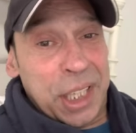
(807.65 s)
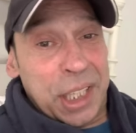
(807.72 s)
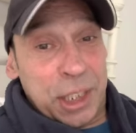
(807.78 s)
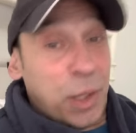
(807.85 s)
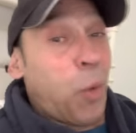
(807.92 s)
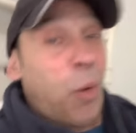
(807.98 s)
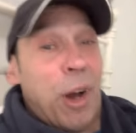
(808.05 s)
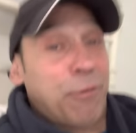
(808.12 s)

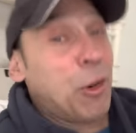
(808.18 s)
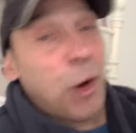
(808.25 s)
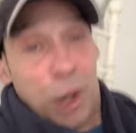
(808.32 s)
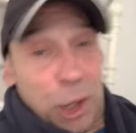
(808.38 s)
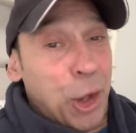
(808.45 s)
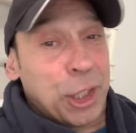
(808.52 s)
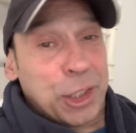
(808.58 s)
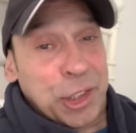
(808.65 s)
So I've got a
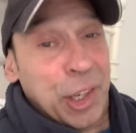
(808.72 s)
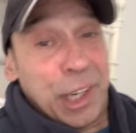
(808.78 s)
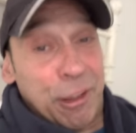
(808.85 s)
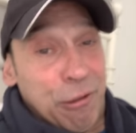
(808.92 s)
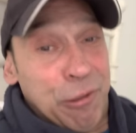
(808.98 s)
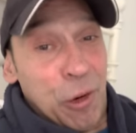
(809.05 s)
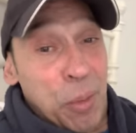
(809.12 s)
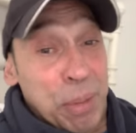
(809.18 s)
lot to live
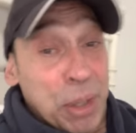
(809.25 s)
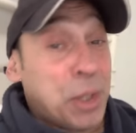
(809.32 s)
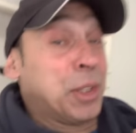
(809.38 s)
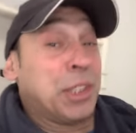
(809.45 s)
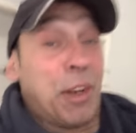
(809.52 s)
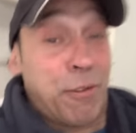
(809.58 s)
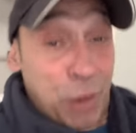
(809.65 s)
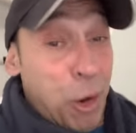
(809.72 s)
for
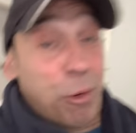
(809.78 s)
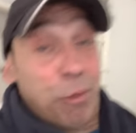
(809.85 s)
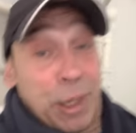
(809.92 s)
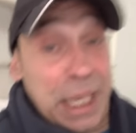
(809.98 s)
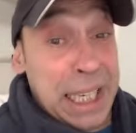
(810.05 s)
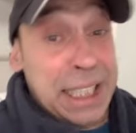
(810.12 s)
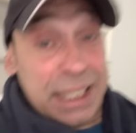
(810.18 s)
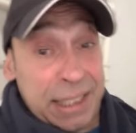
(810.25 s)
because I've got a
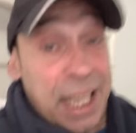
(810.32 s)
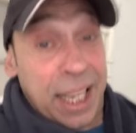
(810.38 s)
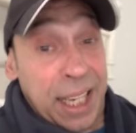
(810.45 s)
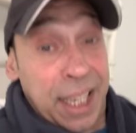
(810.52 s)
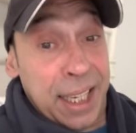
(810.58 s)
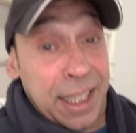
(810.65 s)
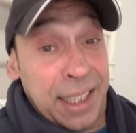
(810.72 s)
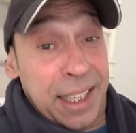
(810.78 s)
release
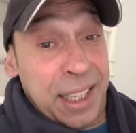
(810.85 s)
date.